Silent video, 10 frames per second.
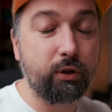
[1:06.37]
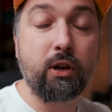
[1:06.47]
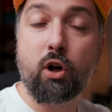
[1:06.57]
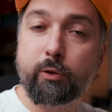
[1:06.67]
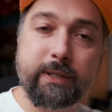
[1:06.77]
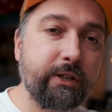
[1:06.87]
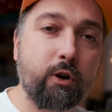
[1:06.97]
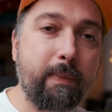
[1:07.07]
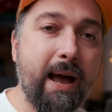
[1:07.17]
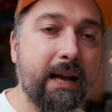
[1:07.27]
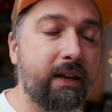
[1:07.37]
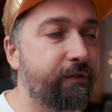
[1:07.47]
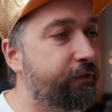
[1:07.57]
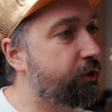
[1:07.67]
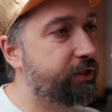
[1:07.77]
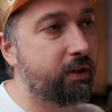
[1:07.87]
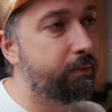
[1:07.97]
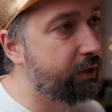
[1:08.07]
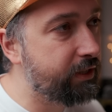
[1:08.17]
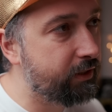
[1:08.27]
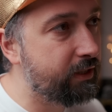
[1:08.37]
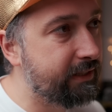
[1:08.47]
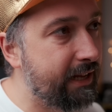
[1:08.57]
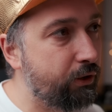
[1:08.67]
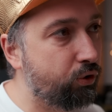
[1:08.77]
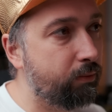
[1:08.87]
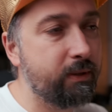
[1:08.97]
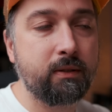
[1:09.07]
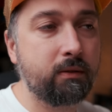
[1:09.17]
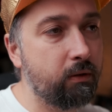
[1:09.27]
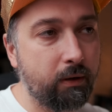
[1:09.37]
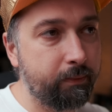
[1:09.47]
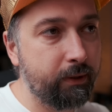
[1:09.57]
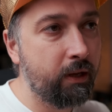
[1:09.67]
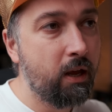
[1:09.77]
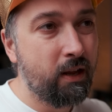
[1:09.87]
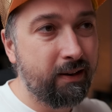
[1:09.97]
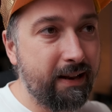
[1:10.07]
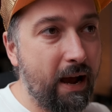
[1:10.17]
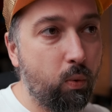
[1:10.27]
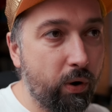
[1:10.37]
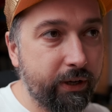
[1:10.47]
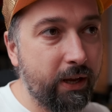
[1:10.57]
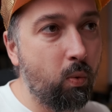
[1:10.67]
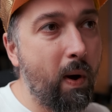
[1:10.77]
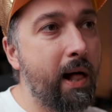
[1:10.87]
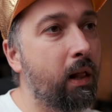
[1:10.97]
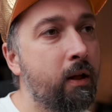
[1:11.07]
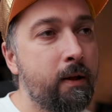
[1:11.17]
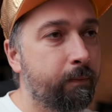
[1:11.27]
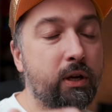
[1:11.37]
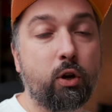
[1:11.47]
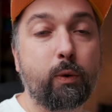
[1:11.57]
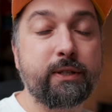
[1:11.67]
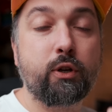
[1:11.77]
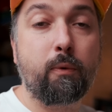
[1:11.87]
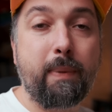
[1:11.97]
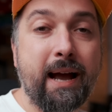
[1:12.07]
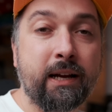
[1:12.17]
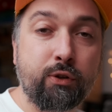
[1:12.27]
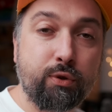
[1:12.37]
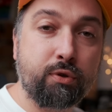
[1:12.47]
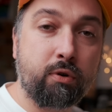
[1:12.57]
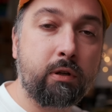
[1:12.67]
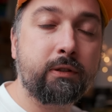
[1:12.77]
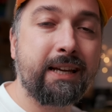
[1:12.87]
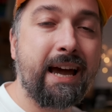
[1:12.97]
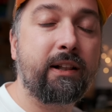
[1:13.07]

You can always go back if for some reason this Lightroom is gonna be not working well, you can always go back and use your old catalog.